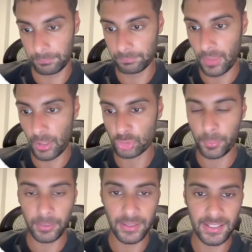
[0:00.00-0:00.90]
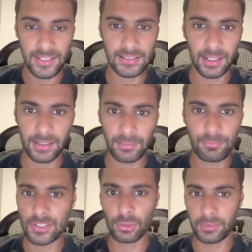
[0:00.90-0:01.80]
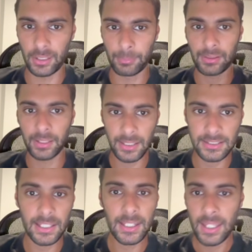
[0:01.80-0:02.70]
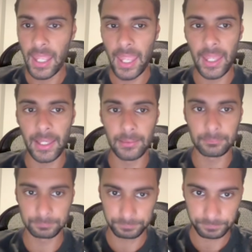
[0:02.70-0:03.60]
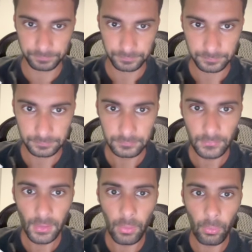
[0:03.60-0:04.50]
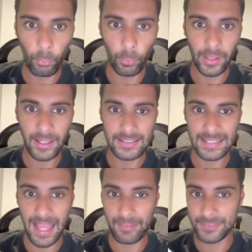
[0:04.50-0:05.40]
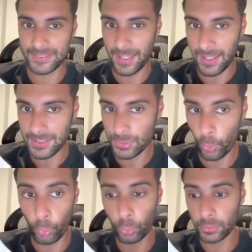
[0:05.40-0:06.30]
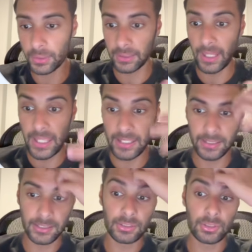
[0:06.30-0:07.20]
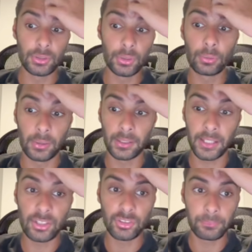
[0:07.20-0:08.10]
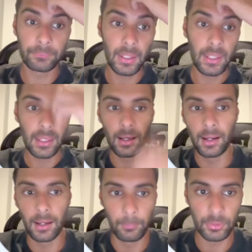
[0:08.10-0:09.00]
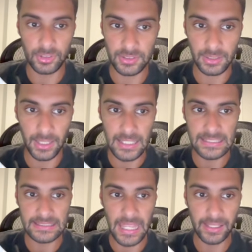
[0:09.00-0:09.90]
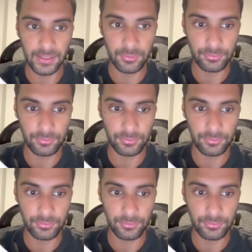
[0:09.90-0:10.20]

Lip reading: Outscraper, and this is like physical therapy clinics. And what I have told Clay here to do, or Clay Gym, which is Clay's native